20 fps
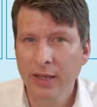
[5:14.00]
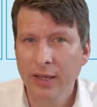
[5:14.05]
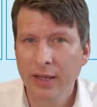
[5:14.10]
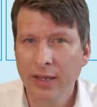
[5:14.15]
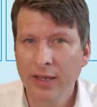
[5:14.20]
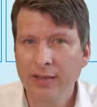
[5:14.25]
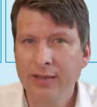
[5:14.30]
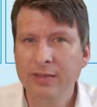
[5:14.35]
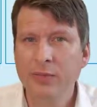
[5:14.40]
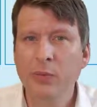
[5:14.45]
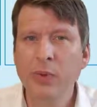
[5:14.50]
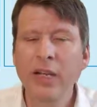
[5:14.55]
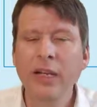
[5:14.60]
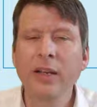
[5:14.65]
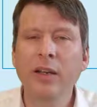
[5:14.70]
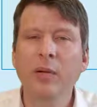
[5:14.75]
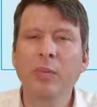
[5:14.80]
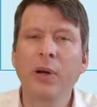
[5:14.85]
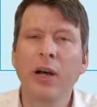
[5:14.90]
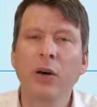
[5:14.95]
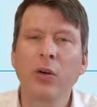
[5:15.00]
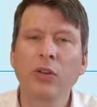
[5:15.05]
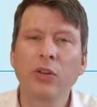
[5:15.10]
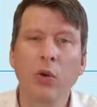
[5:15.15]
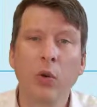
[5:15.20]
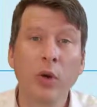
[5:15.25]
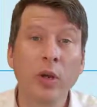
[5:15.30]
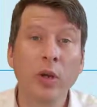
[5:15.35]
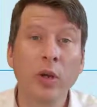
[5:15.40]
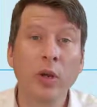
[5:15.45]
It's really about
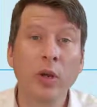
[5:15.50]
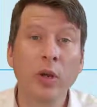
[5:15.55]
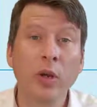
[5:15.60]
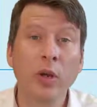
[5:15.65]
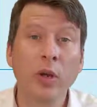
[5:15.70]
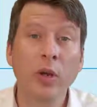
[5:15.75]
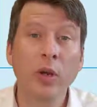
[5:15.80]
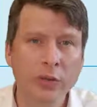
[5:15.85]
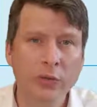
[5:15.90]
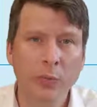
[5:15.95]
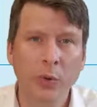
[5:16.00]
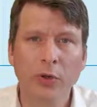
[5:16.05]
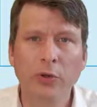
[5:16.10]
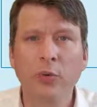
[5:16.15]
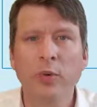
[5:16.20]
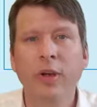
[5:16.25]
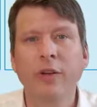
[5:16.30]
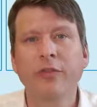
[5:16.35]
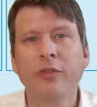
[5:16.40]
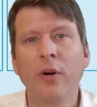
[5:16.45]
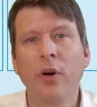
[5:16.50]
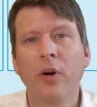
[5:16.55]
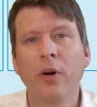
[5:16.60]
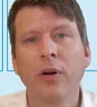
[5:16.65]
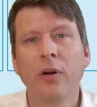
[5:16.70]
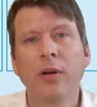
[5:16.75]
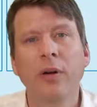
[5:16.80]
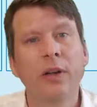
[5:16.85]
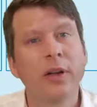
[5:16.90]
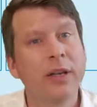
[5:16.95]
going beyond what you have
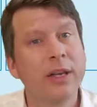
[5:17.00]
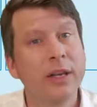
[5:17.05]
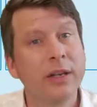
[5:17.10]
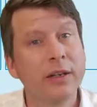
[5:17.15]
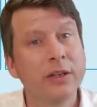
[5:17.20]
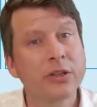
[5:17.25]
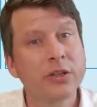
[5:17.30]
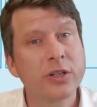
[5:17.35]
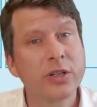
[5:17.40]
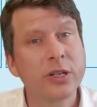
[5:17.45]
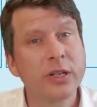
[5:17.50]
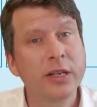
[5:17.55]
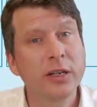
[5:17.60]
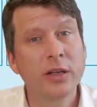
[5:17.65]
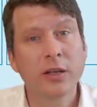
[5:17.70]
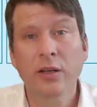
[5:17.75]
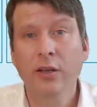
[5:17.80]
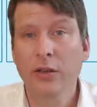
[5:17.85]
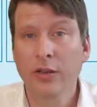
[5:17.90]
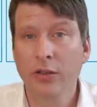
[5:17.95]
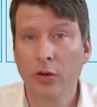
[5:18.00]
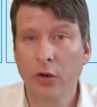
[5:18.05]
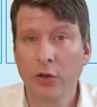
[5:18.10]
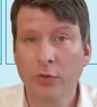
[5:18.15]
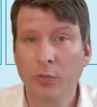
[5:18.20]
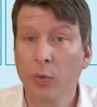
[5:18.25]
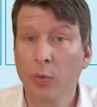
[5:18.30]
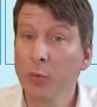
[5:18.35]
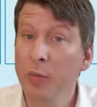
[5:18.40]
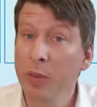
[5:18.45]
initially
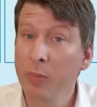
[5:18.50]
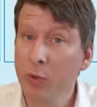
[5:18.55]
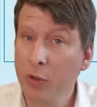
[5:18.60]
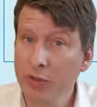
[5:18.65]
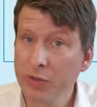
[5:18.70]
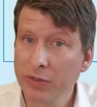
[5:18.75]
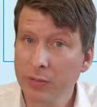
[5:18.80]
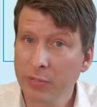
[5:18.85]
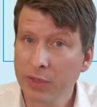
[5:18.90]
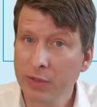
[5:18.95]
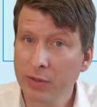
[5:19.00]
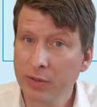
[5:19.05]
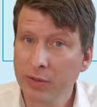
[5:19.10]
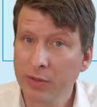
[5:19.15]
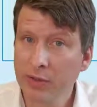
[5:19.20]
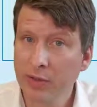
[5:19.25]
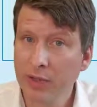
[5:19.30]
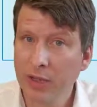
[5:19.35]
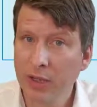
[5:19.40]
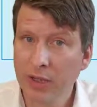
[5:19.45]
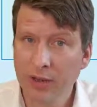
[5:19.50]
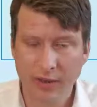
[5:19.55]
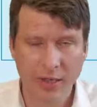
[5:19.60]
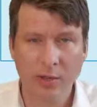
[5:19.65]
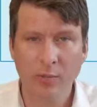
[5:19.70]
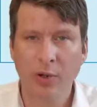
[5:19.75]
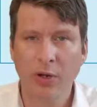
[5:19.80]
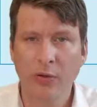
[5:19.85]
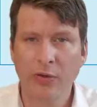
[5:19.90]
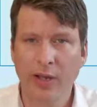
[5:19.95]
thought would be possible. Think
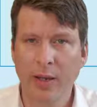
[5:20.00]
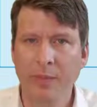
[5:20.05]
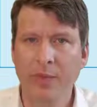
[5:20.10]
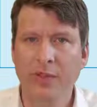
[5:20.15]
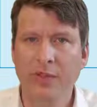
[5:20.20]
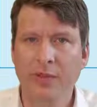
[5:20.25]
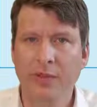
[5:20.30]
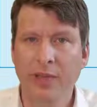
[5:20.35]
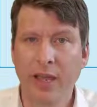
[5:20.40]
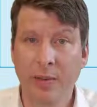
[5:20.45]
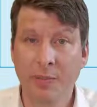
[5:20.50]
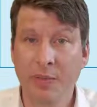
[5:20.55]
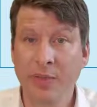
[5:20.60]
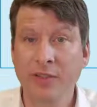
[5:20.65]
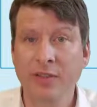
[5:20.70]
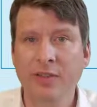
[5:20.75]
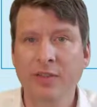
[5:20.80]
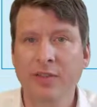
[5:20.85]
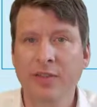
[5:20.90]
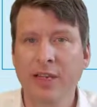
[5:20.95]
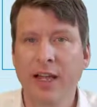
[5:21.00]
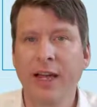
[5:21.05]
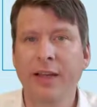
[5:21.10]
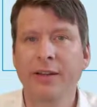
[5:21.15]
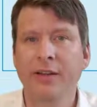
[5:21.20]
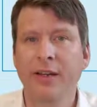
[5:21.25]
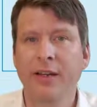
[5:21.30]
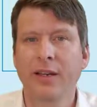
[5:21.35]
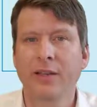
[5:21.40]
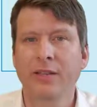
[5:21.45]
about Amazon. Amazon
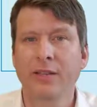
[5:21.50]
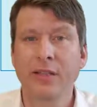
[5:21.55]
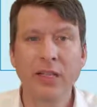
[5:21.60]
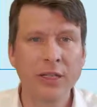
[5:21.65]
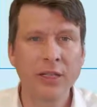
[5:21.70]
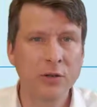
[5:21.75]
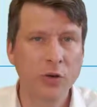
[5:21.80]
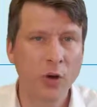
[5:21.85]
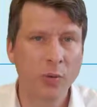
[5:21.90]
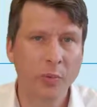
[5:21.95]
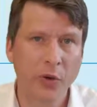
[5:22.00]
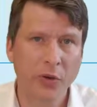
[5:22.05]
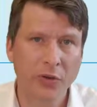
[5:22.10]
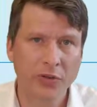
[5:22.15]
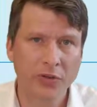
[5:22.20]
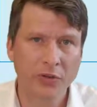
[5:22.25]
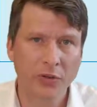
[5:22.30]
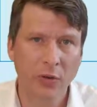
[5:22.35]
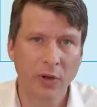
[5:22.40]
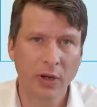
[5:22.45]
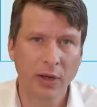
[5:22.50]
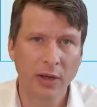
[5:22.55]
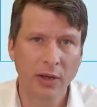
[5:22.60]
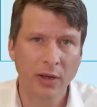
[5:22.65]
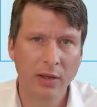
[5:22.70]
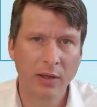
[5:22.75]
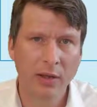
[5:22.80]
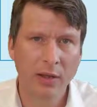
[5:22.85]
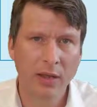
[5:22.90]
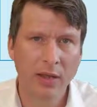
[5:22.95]
started as an e-commerce store,
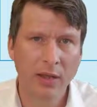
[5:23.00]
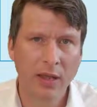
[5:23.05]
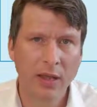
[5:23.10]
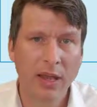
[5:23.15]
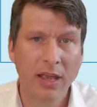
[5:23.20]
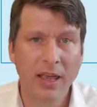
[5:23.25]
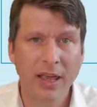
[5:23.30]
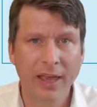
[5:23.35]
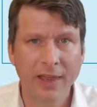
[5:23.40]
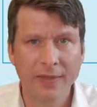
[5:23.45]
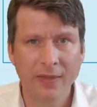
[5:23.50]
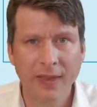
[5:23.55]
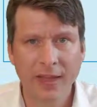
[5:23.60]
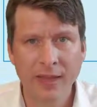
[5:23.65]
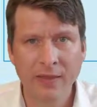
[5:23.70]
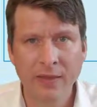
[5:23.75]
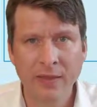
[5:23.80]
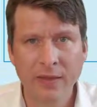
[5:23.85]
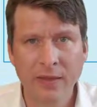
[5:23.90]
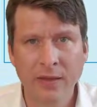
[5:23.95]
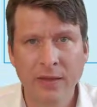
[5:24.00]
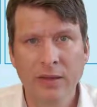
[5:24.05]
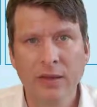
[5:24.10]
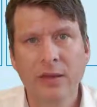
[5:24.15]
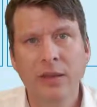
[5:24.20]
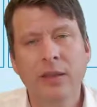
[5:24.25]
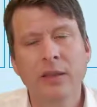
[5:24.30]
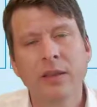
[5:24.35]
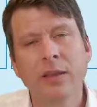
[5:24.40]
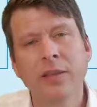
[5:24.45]
and then
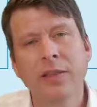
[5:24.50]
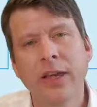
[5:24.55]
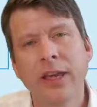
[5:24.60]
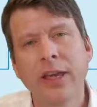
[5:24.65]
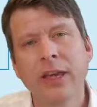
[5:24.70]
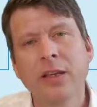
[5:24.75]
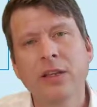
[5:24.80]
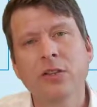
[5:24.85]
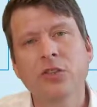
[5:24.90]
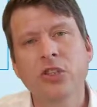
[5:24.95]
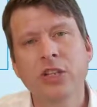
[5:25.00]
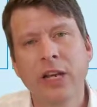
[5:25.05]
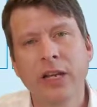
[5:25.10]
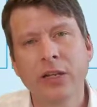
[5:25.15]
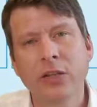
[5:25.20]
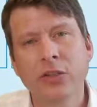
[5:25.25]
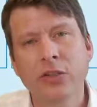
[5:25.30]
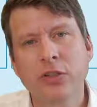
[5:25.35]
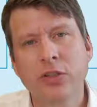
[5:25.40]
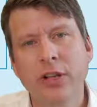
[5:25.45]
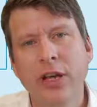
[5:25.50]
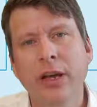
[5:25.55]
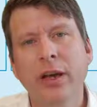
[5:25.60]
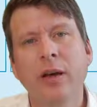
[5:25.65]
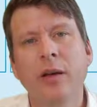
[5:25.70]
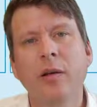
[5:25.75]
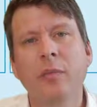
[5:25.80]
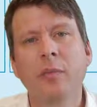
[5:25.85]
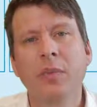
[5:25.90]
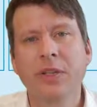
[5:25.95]
they changed
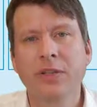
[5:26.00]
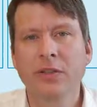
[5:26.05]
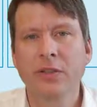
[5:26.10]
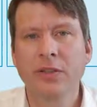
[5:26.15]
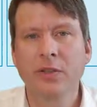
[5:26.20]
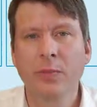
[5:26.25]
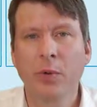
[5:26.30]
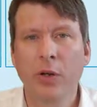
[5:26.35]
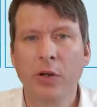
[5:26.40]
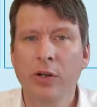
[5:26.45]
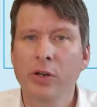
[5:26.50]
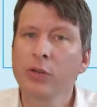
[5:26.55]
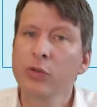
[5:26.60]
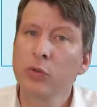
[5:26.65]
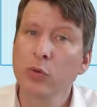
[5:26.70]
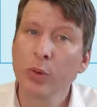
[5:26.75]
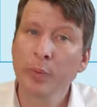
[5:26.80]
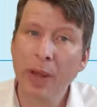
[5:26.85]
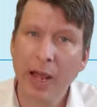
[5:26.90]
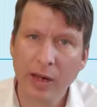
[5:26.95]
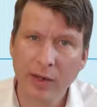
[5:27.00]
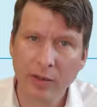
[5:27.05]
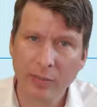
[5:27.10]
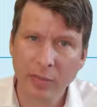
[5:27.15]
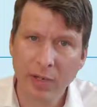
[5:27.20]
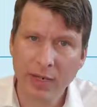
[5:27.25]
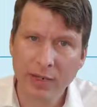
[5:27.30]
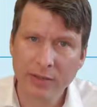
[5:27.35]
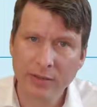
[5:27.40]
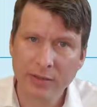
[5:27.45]
their business model to a
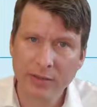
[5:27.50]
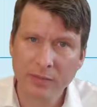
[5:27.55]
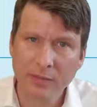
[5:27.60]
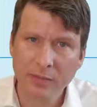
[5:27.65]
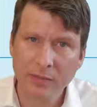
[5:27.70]
marketplace.